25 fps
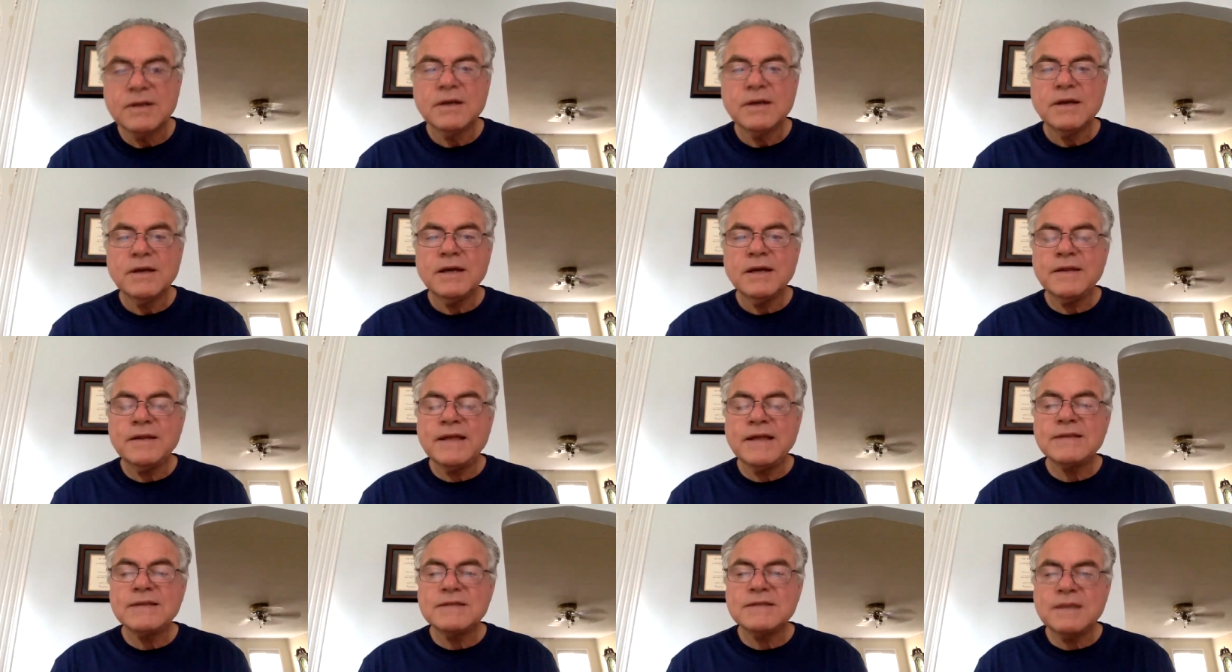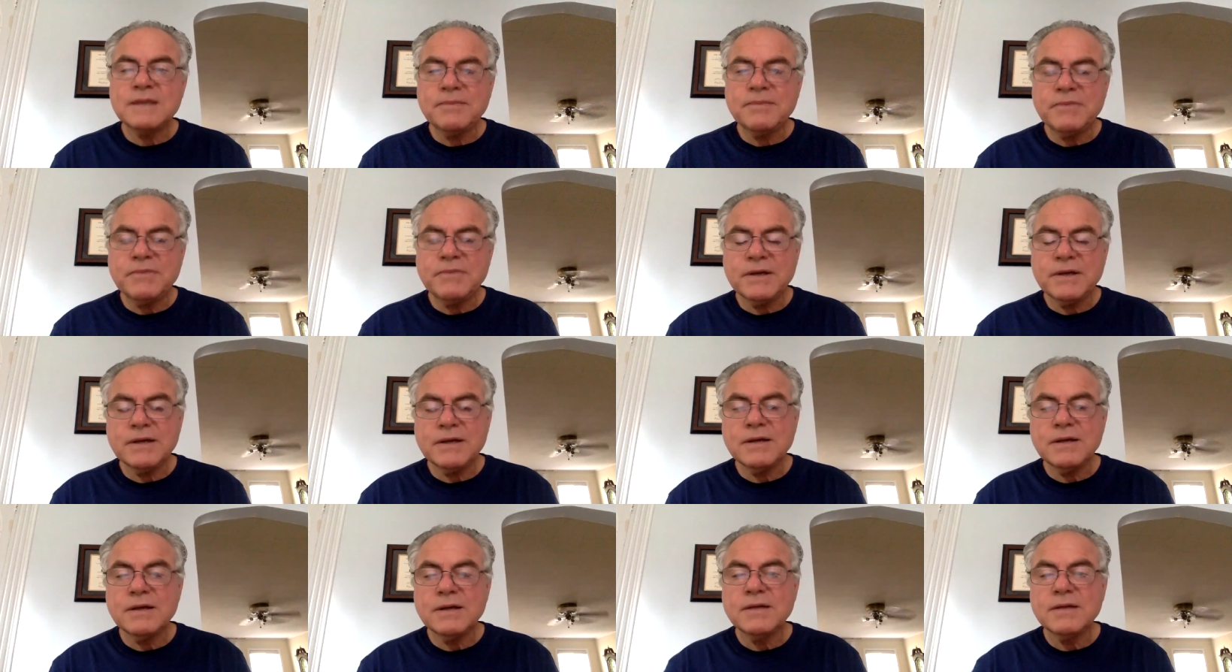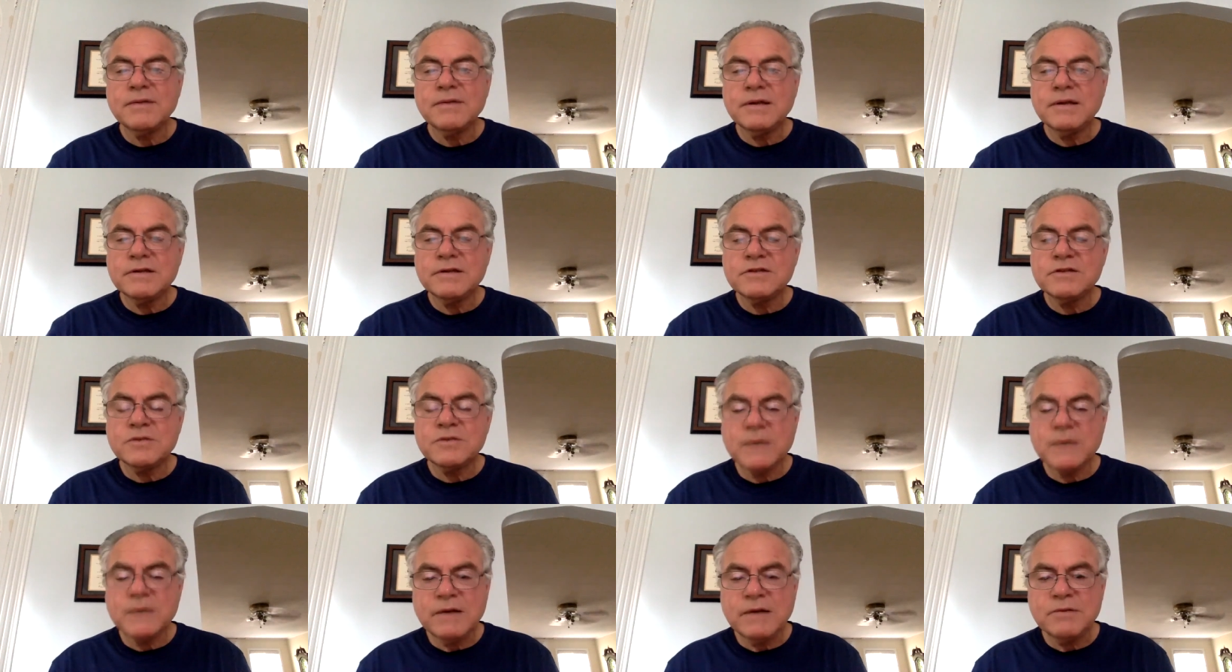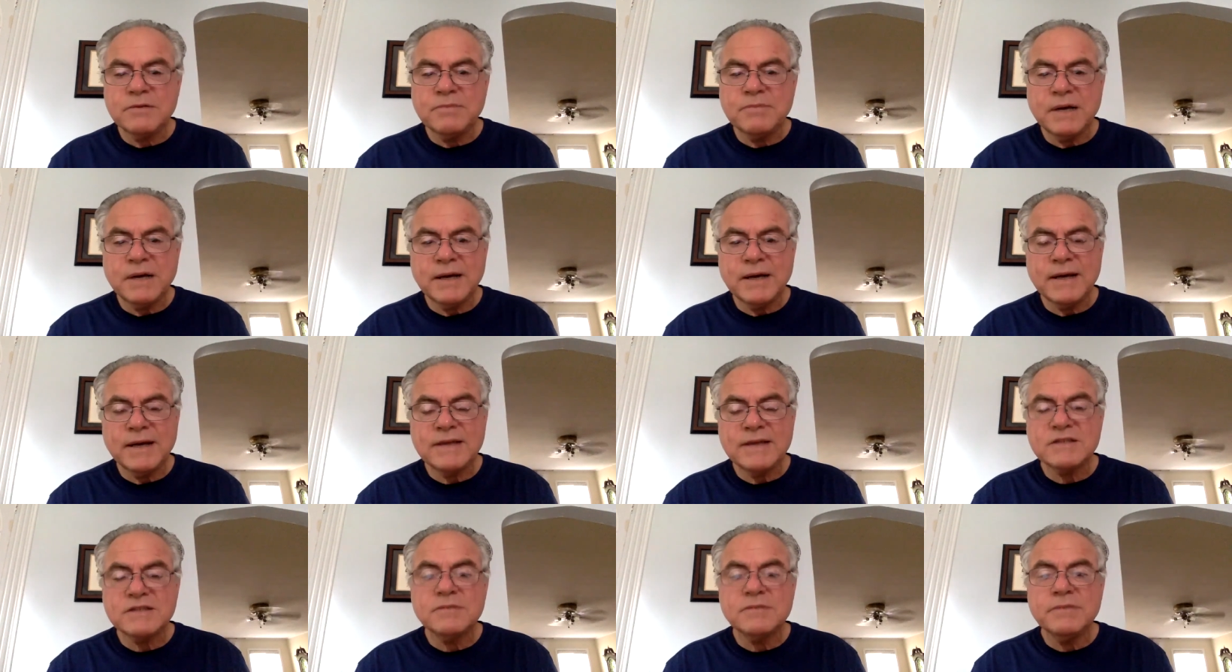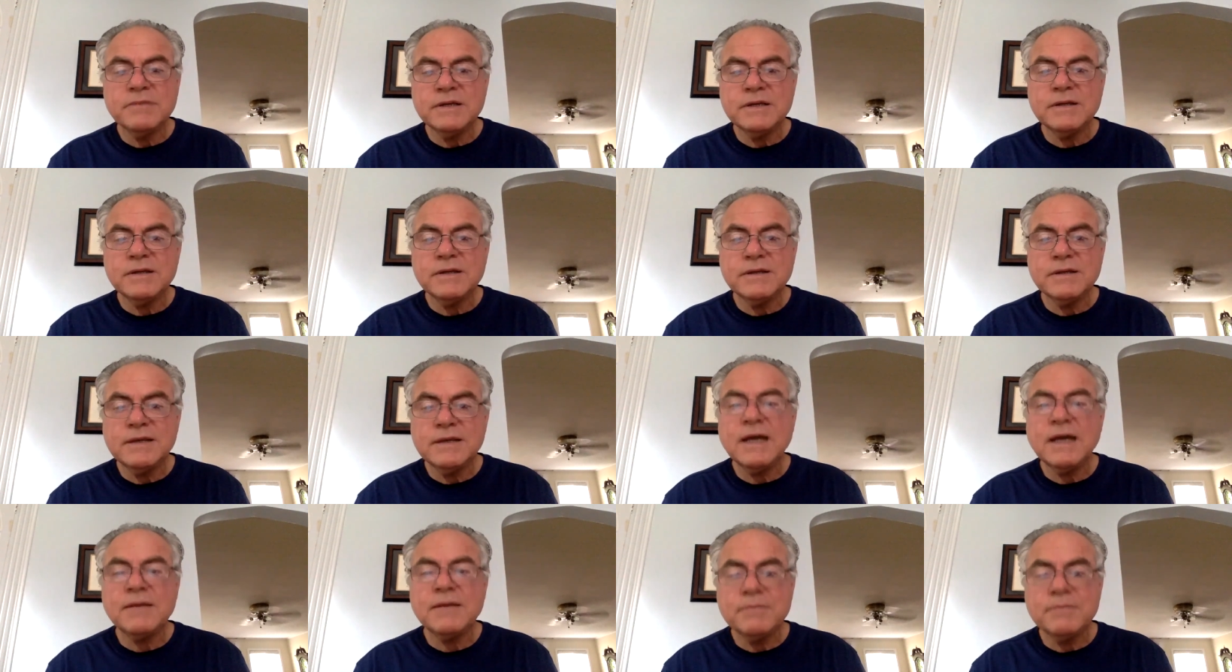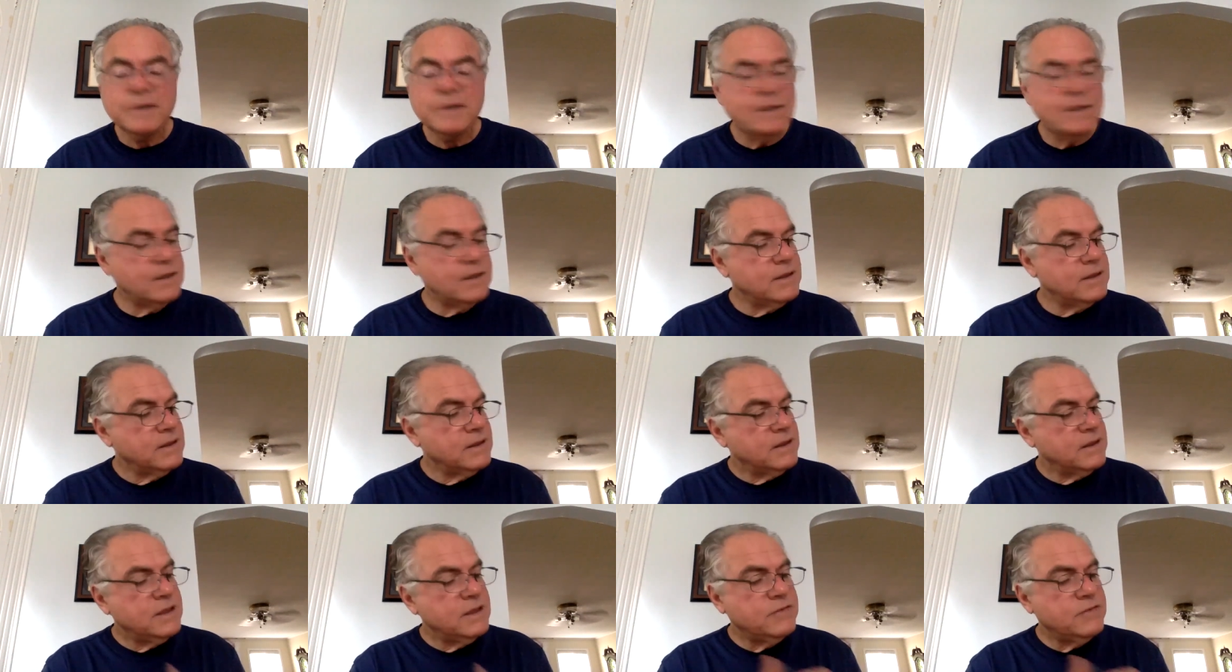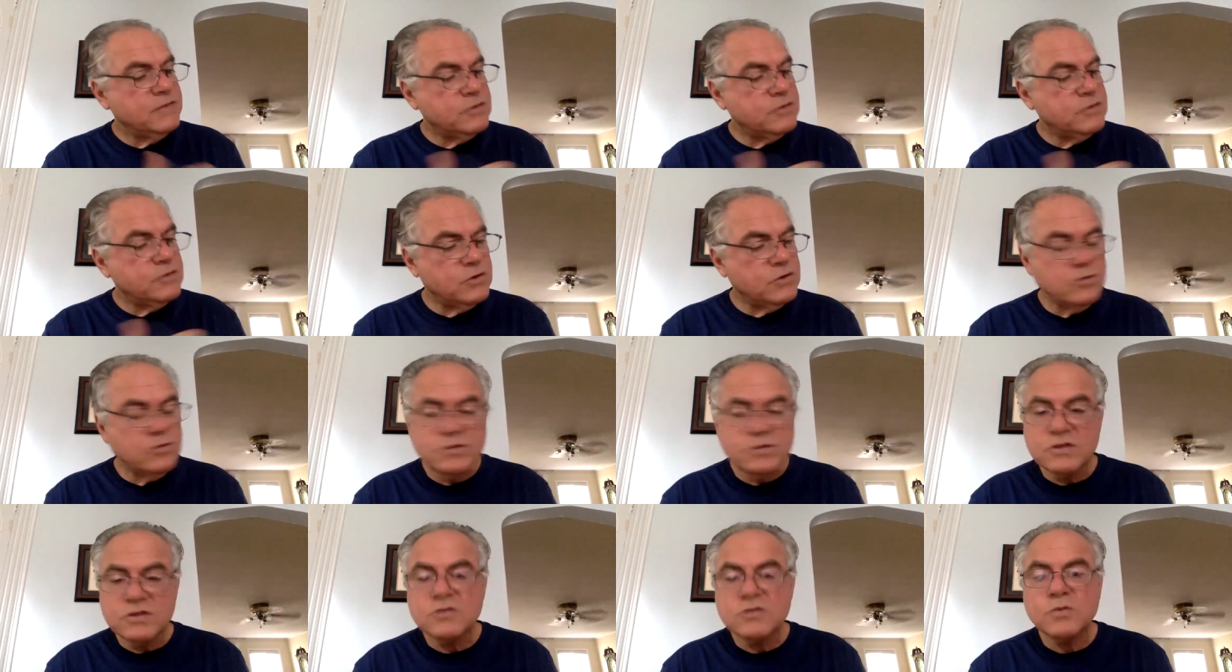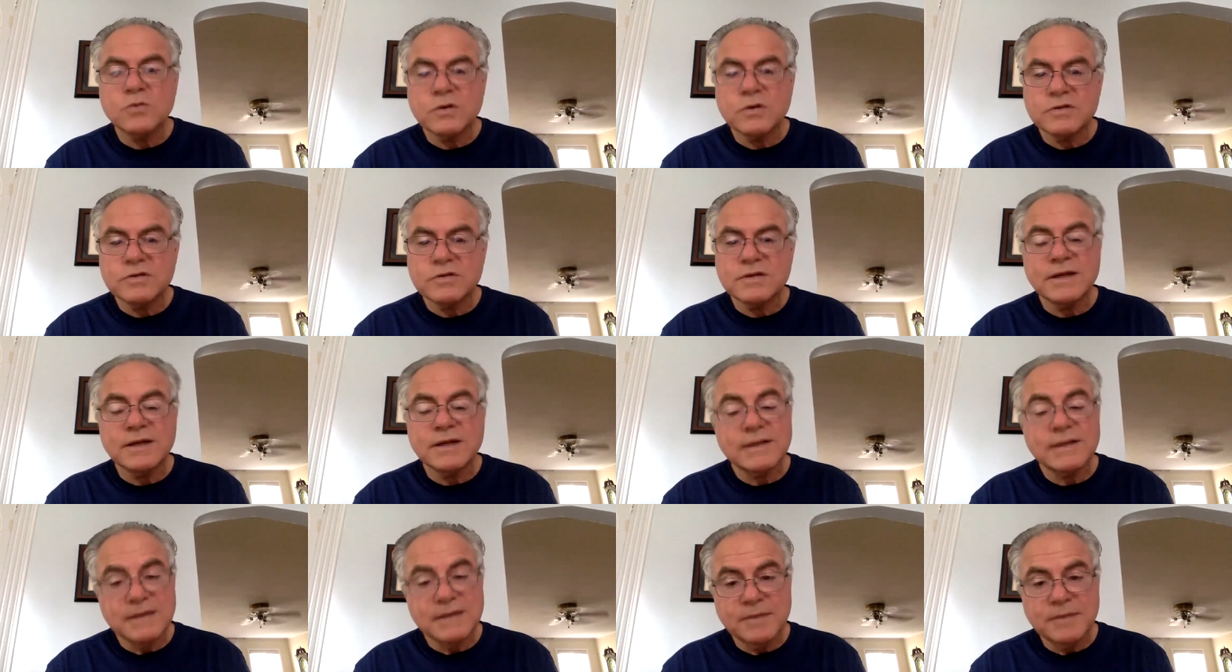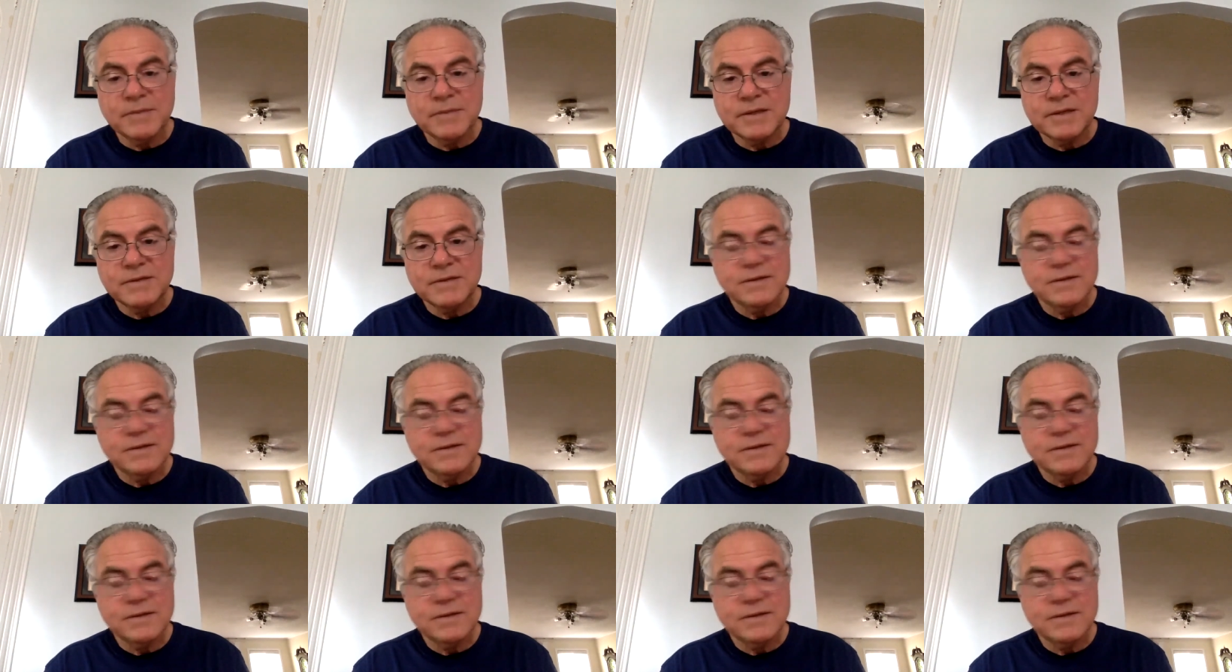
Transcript: and that something that it's surrounded by has to be non-being. He even uses words like limit